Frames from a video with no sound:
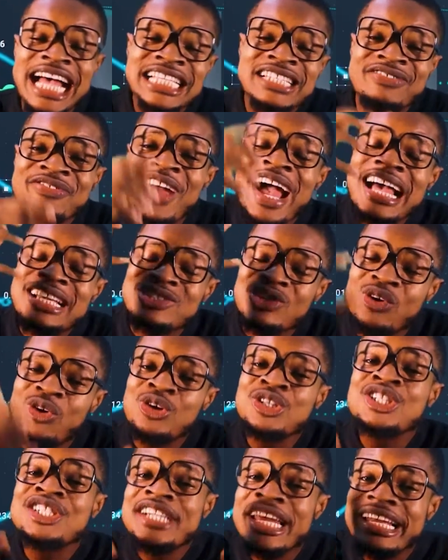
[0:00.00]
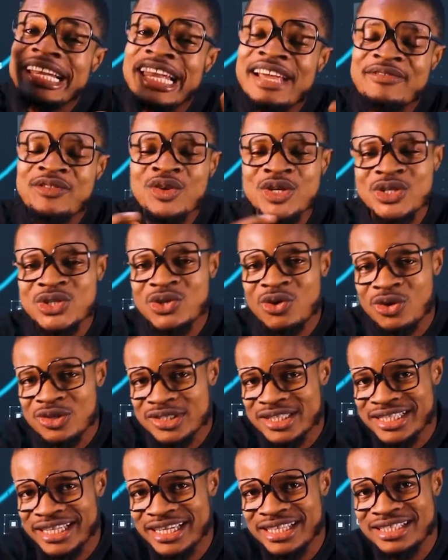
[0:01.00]
As far as 100 level is
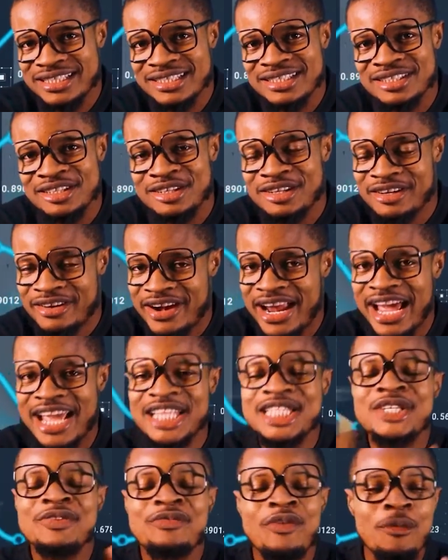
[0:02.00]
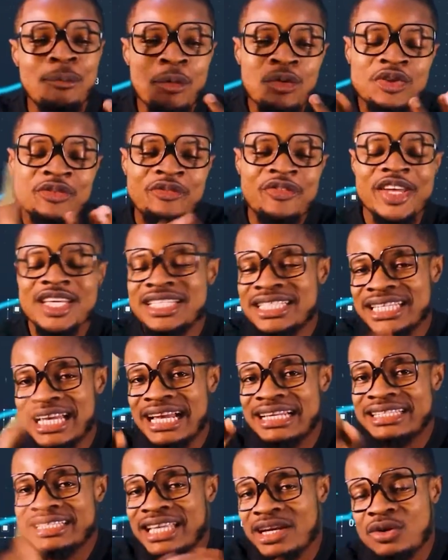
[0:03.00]
concerned, right, for both first and